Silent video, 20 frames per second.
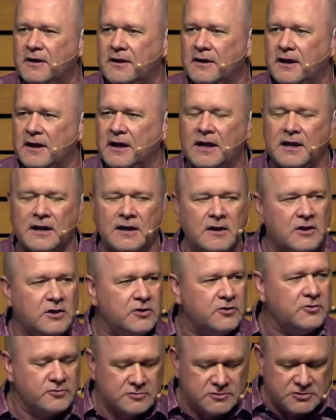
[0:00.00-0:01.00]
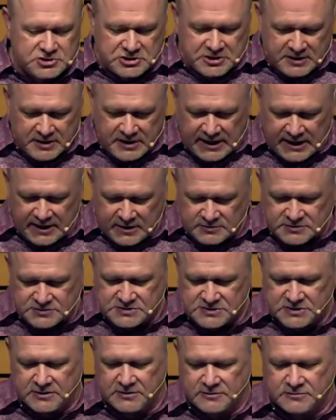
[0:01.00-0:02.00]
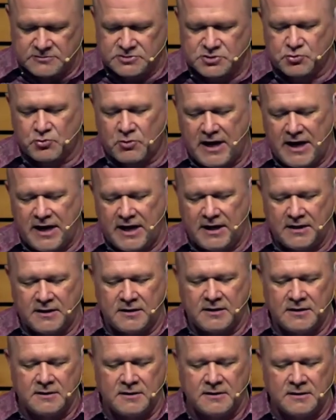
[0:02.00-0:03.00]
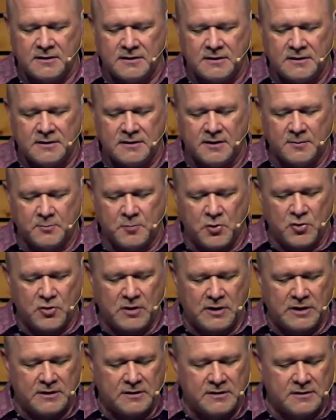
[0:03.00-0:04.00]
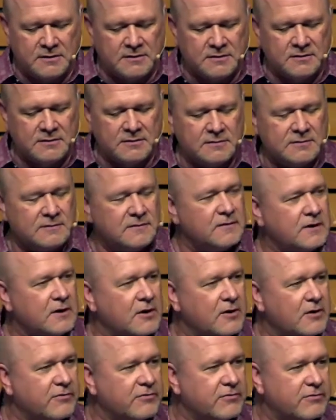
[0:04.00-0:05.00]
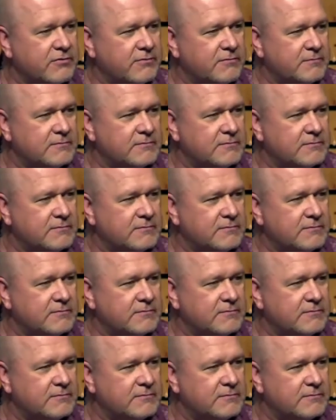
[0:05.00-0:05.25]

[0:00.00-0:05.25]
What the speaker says: and huge hailstones rain upon the earth.